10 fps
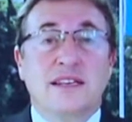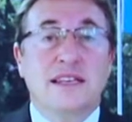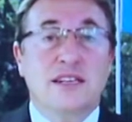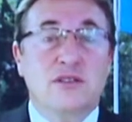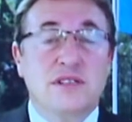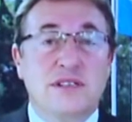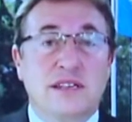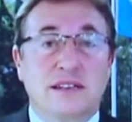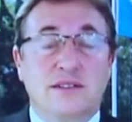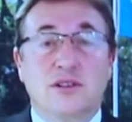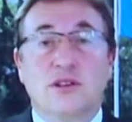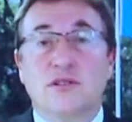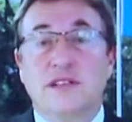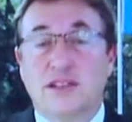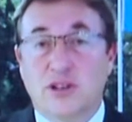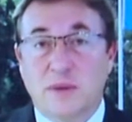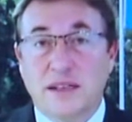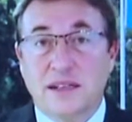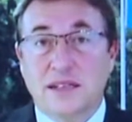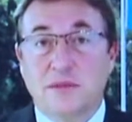increasing, not only
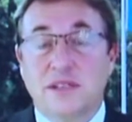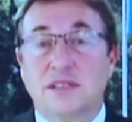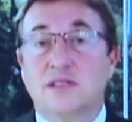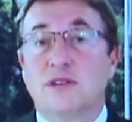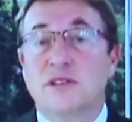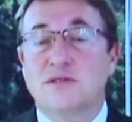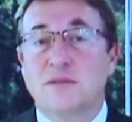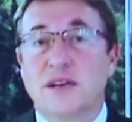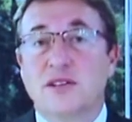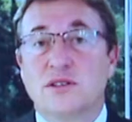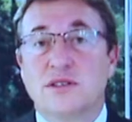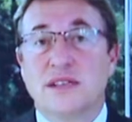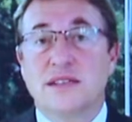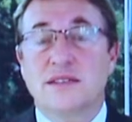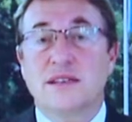incrementally, but in a transformational sense,